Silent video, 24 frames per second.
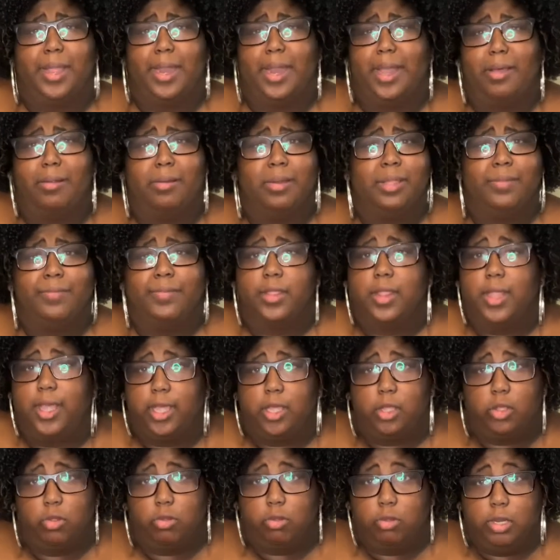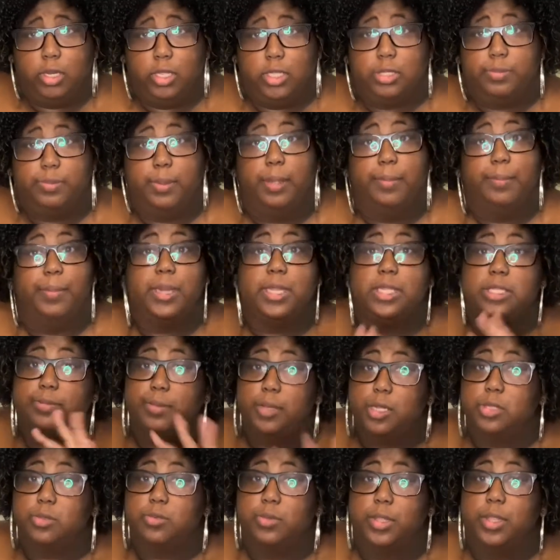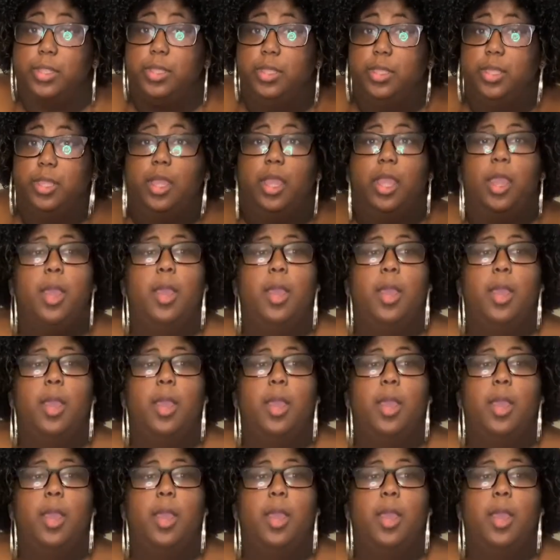and I don't even like coconut spray, but it smells really good.